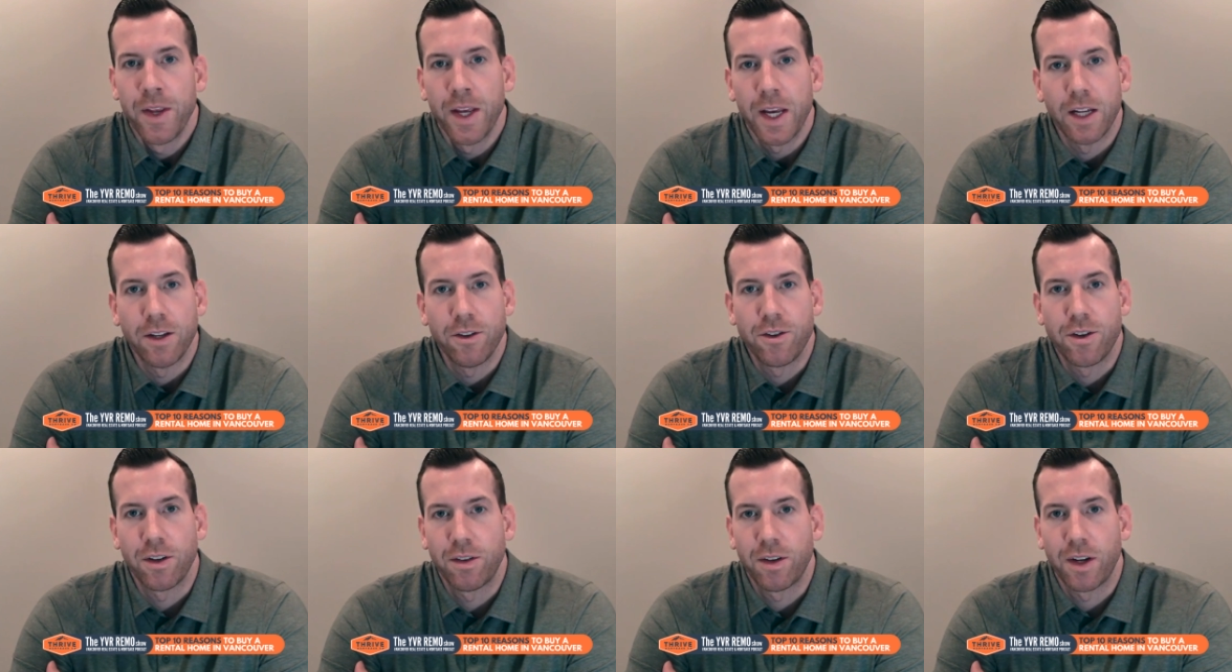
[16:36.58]

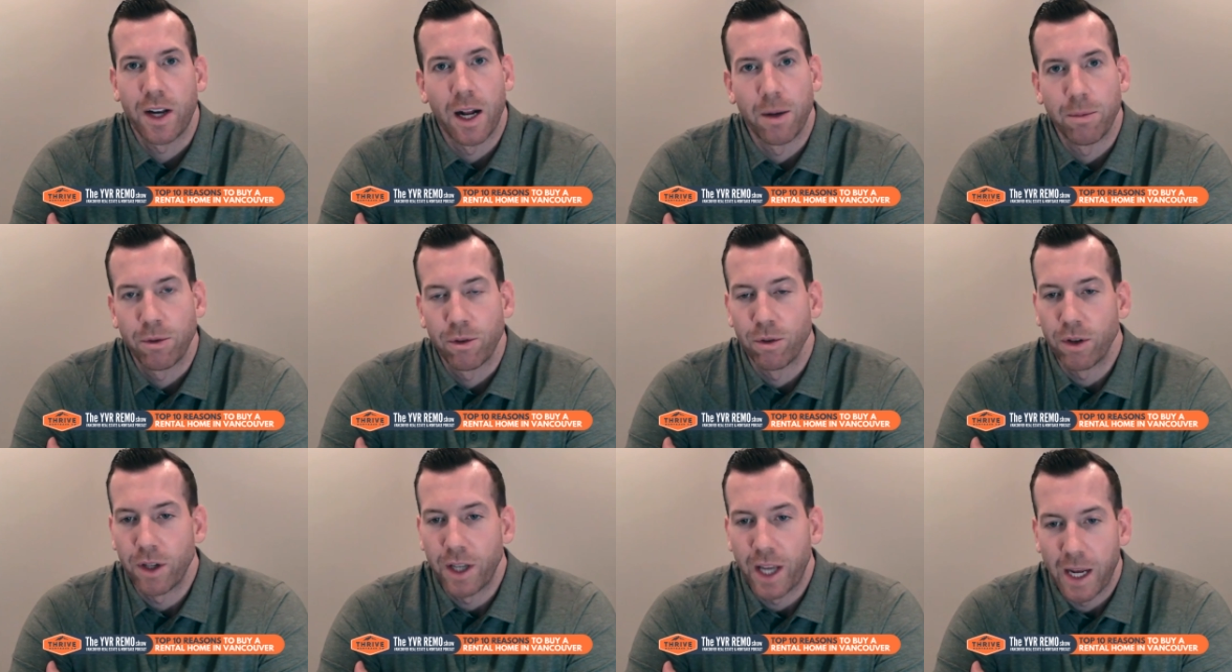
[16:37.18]
it's just an
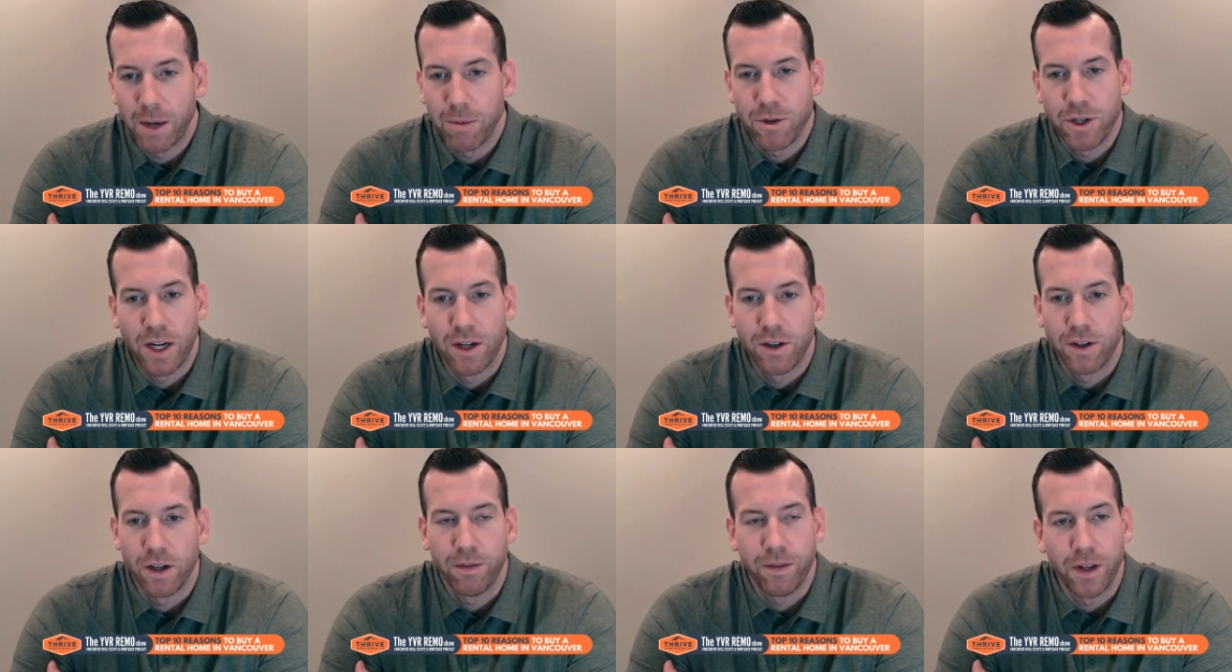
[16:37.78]
absolute game
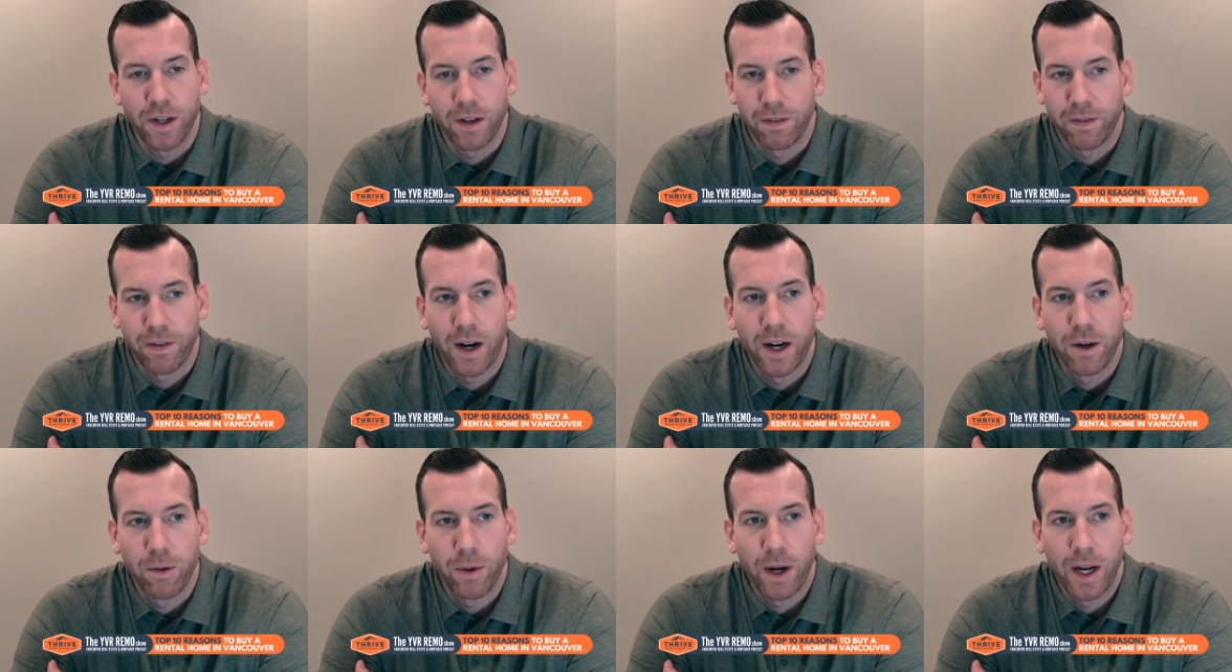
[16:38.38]
changer. If you can
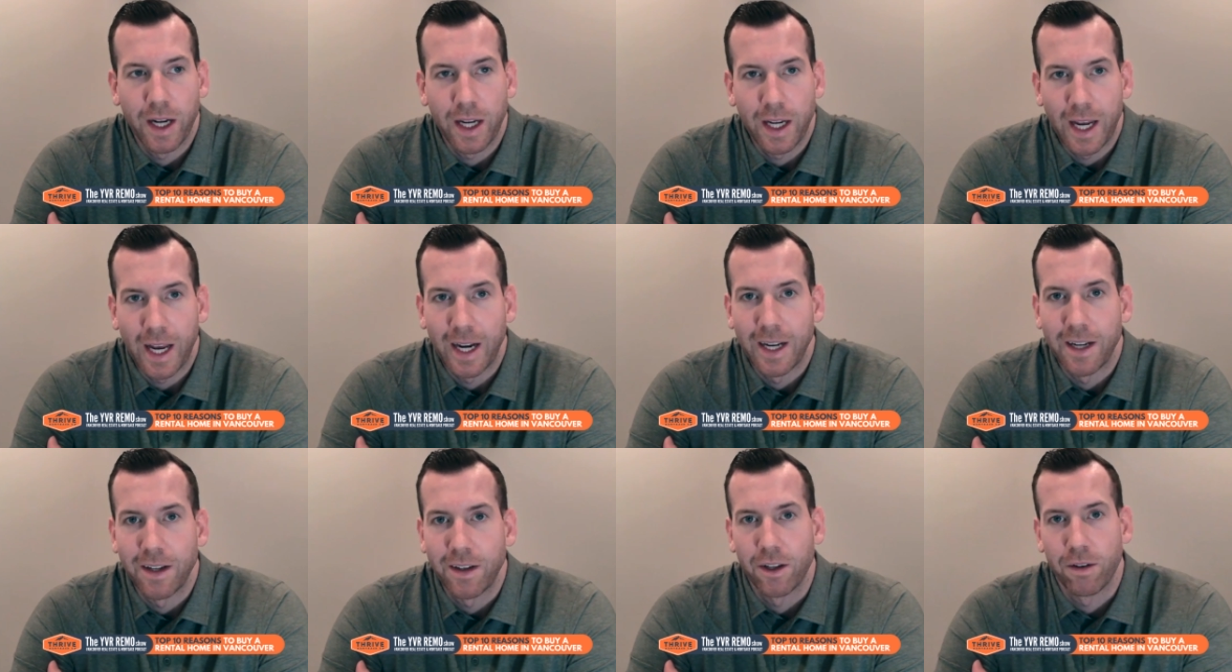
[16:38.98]
find a way to
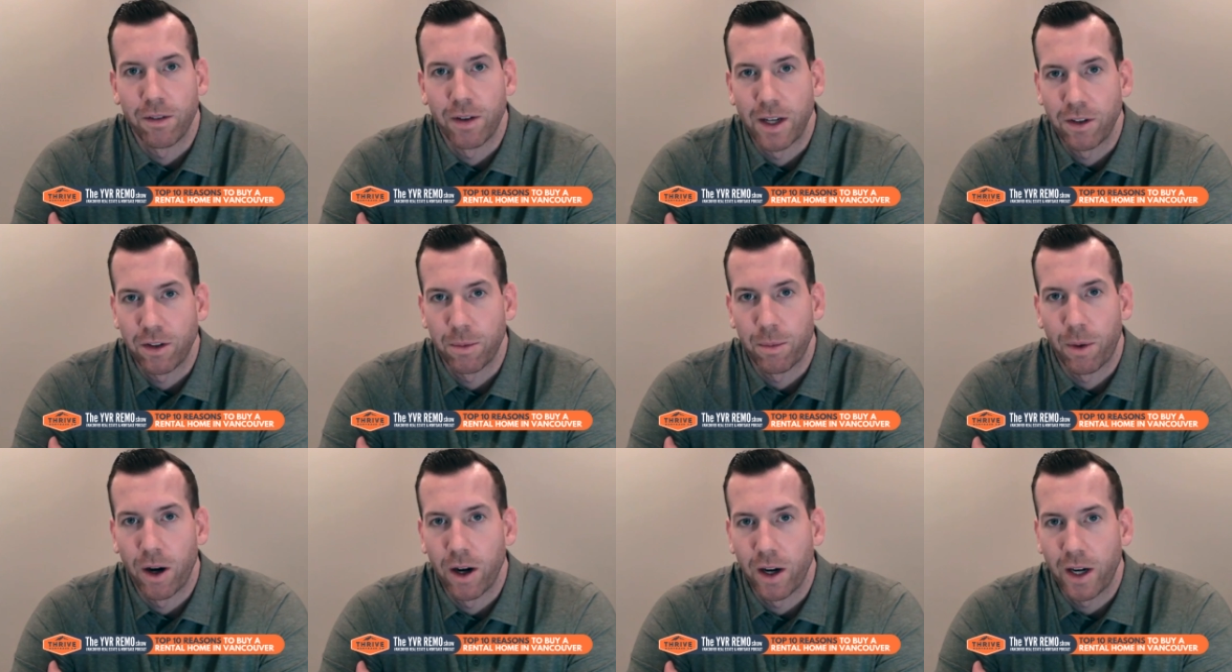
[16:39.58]
get into the
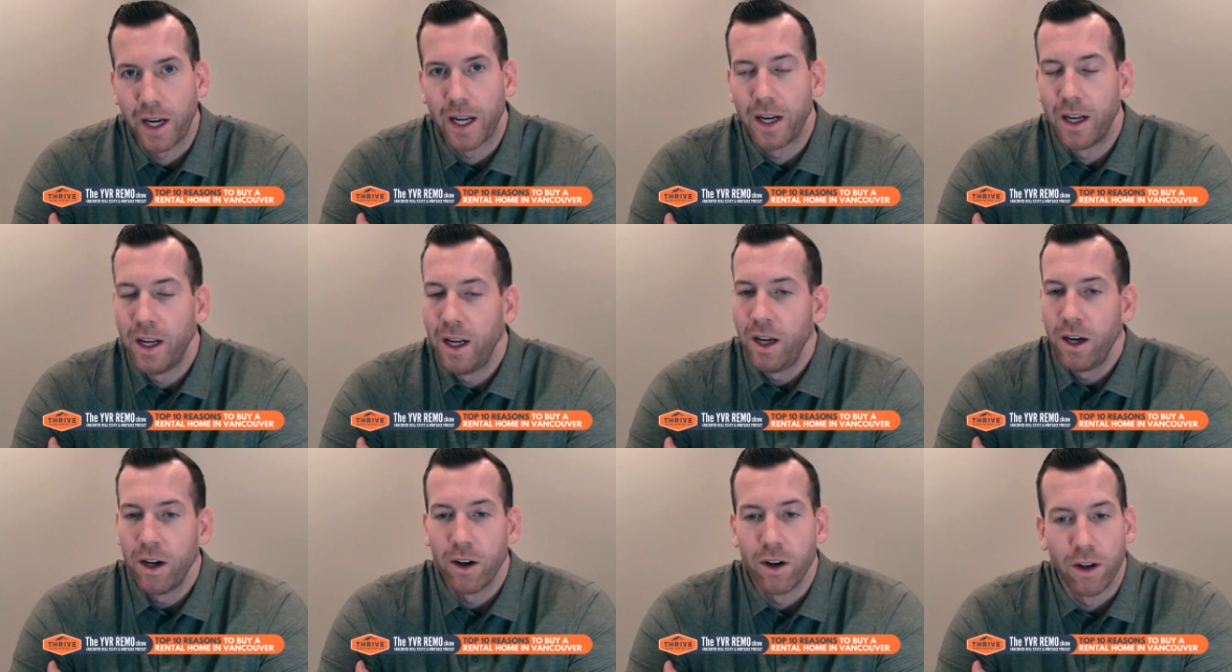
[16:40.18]
rental market
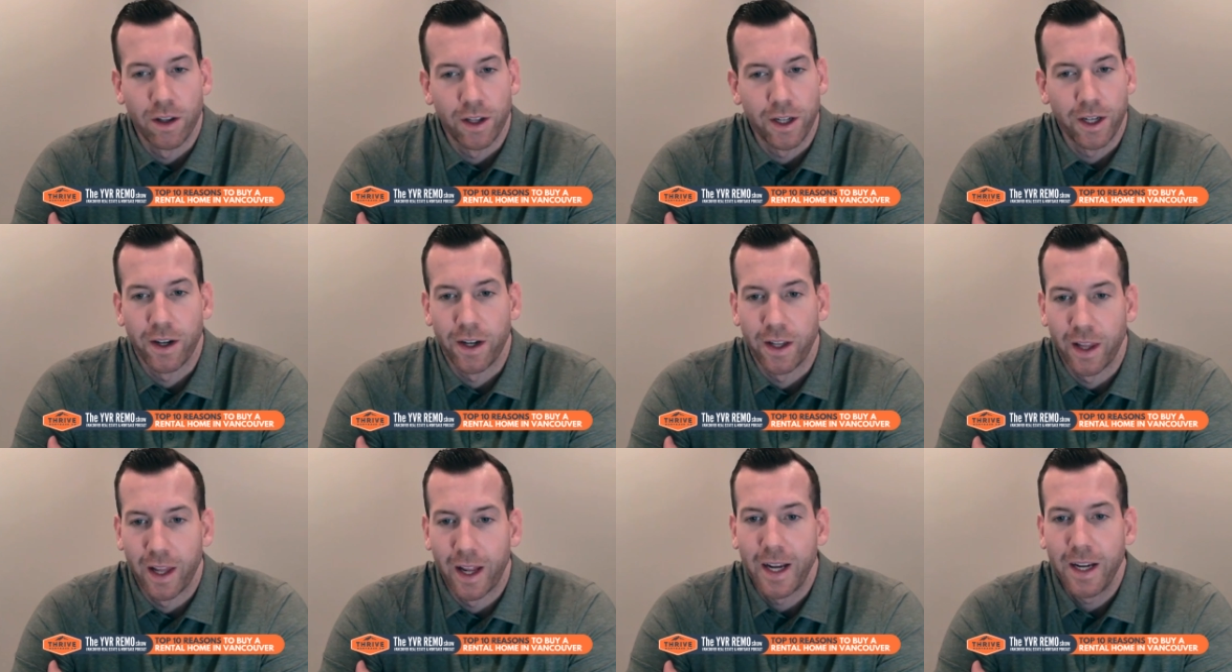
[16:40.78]

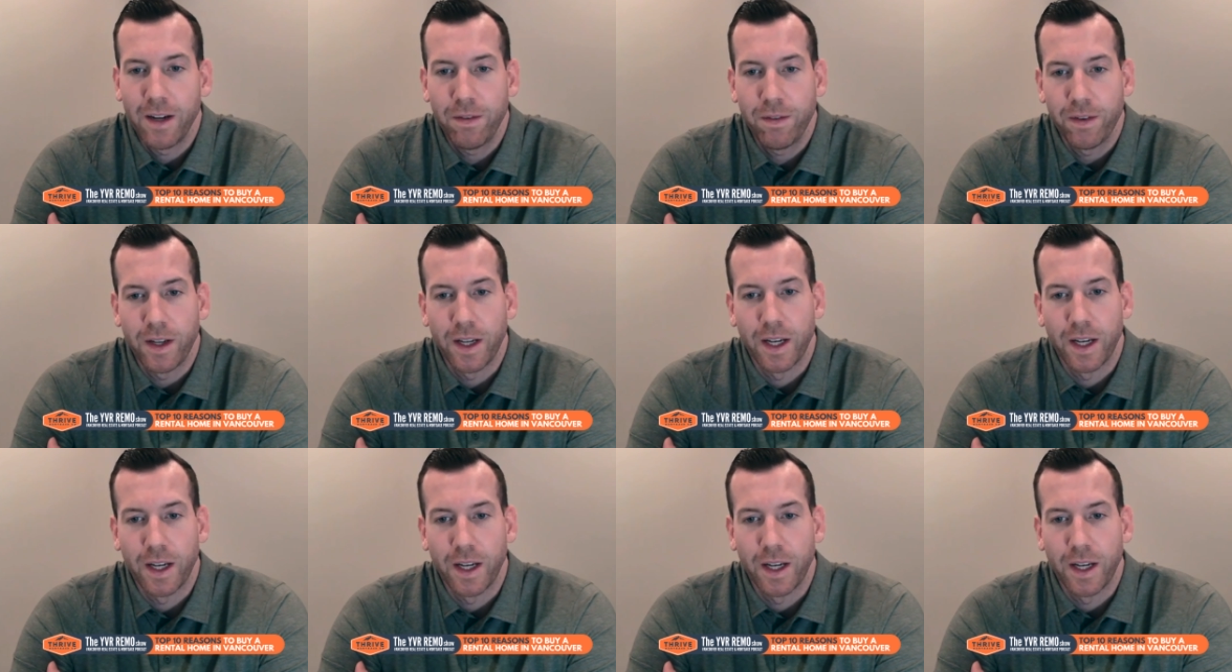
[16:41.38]
earlier in life,